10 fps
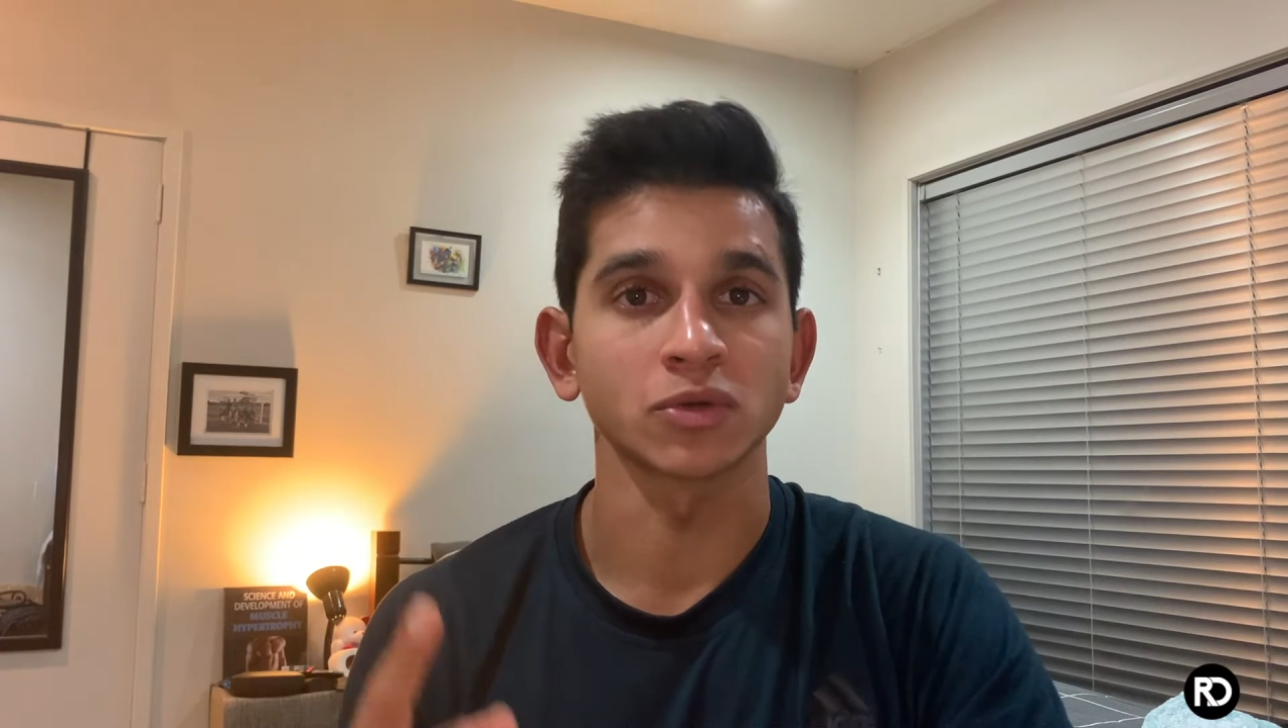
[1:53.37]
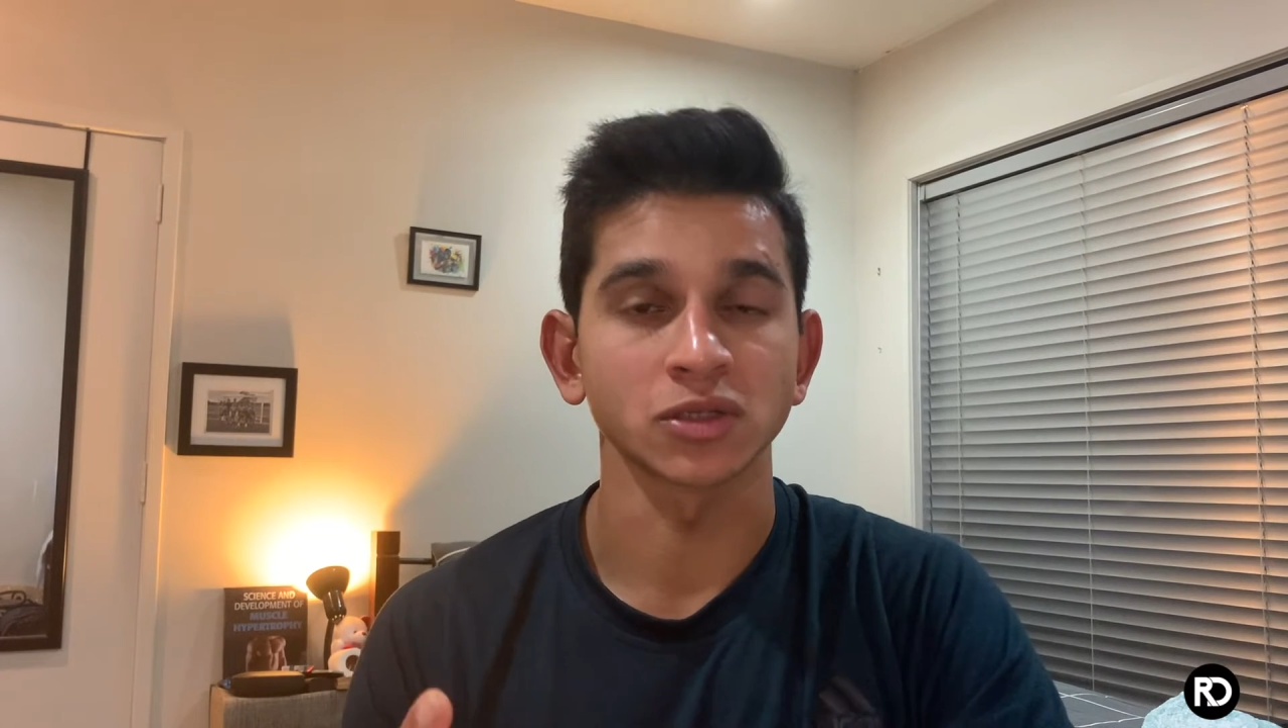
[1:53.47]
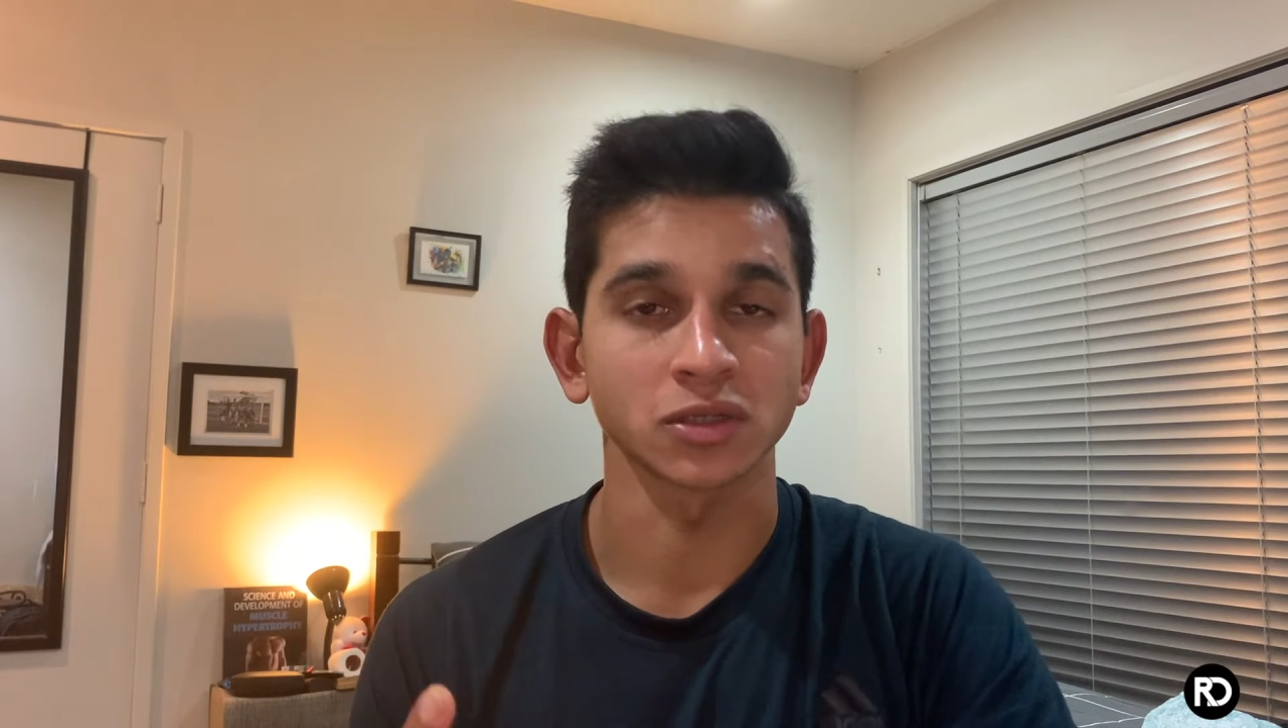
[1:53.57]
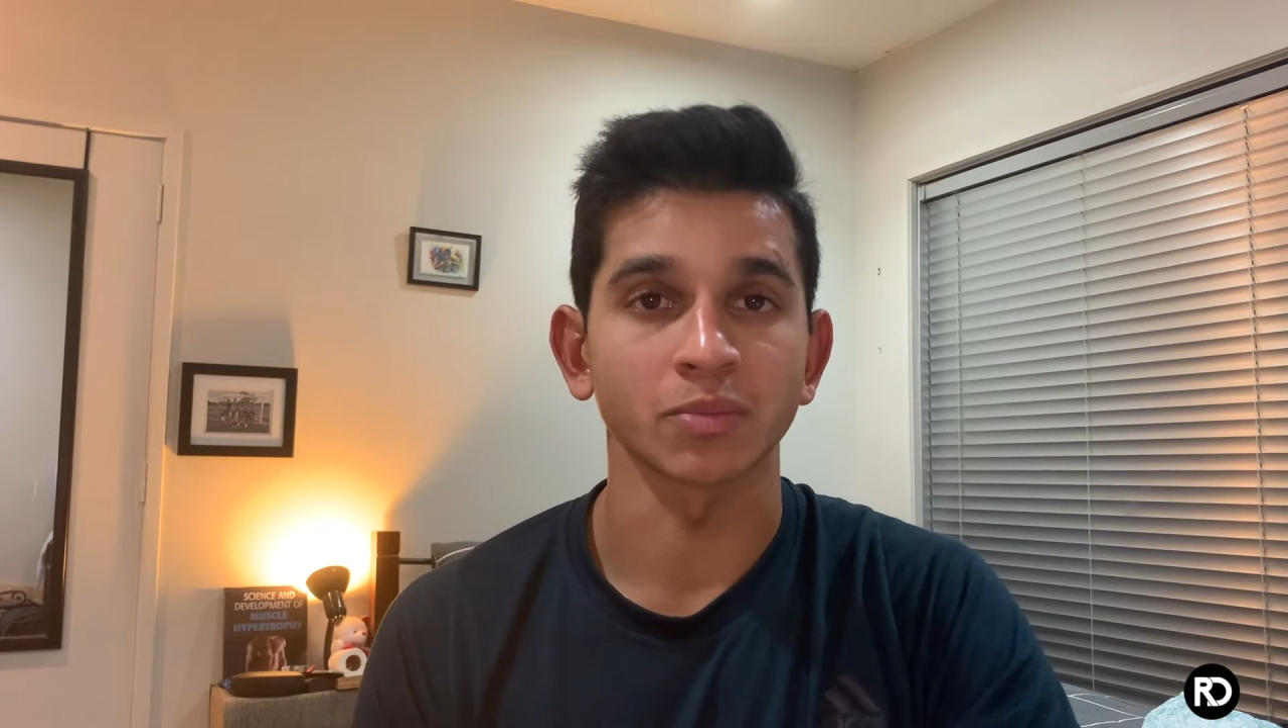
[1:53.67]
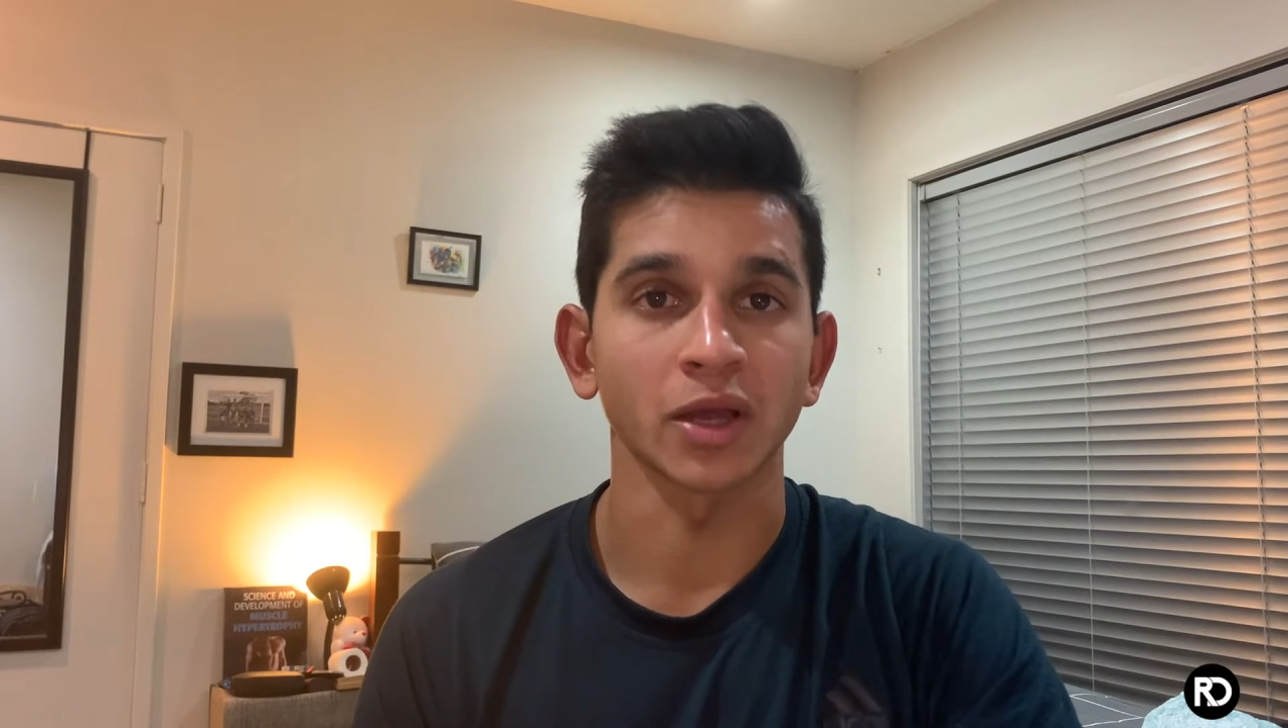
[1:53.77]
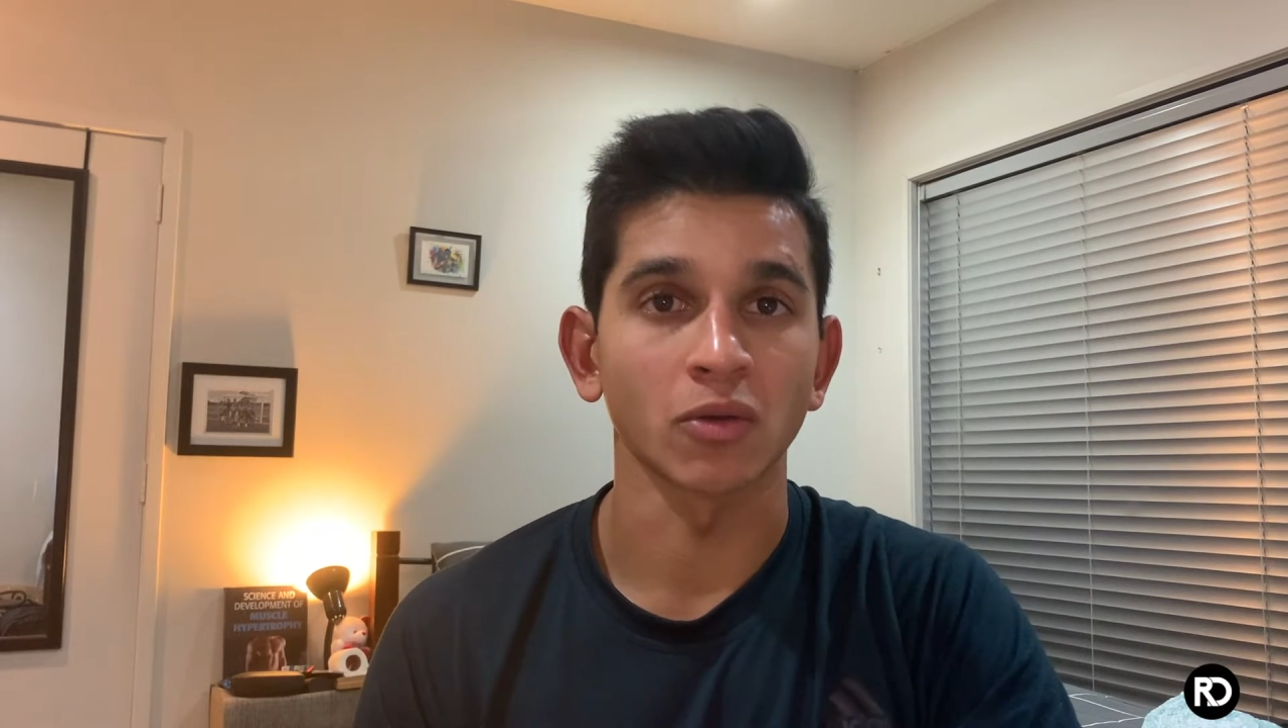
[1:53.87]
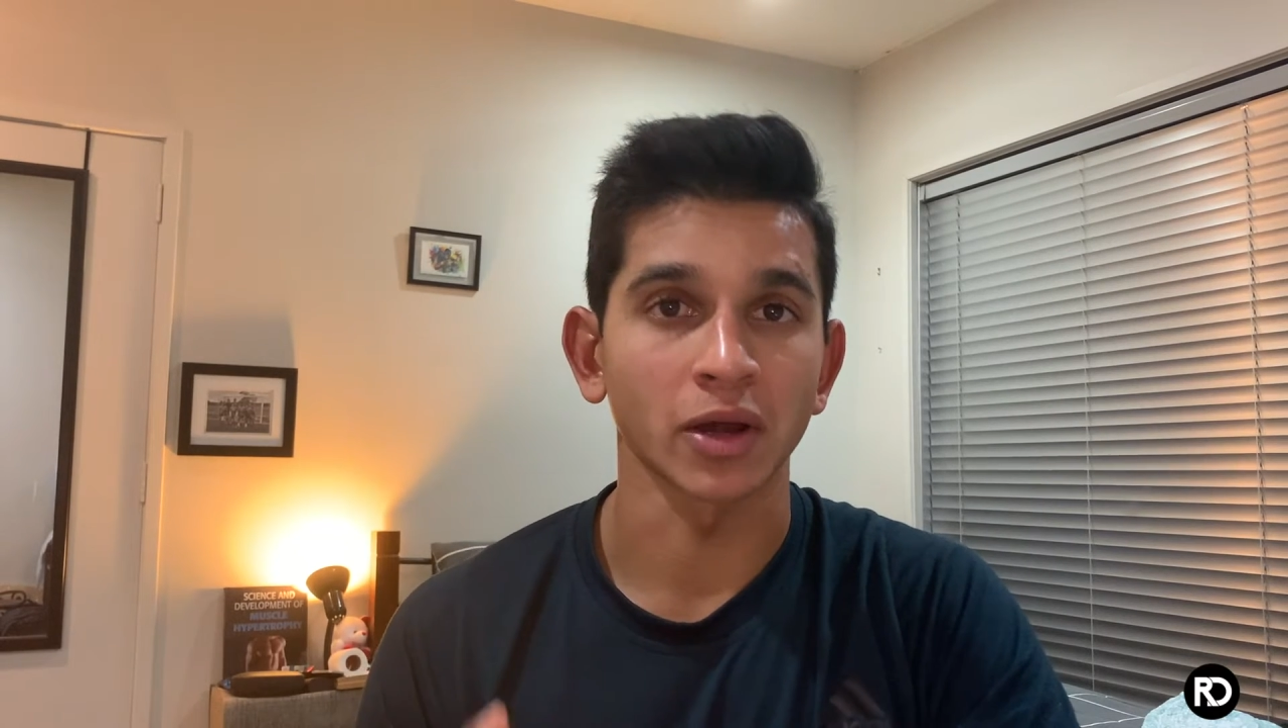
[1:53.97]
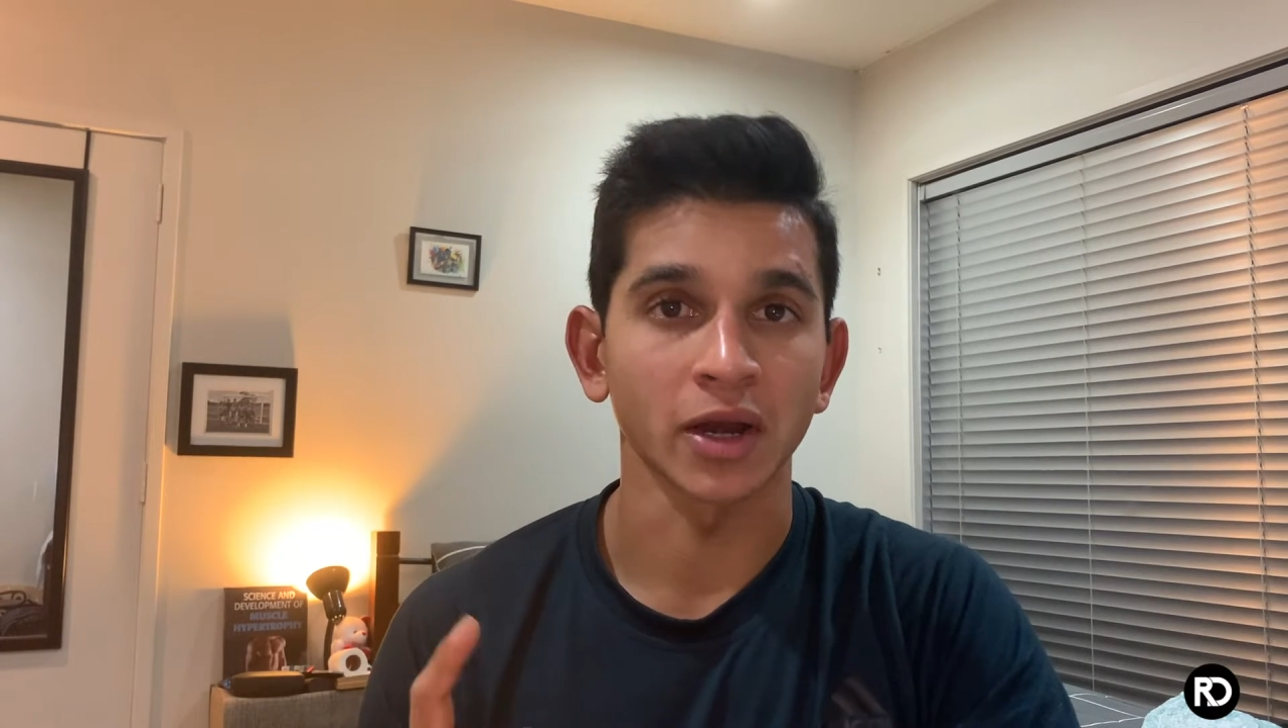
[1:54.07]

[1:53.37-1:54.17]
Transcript: which is a big one,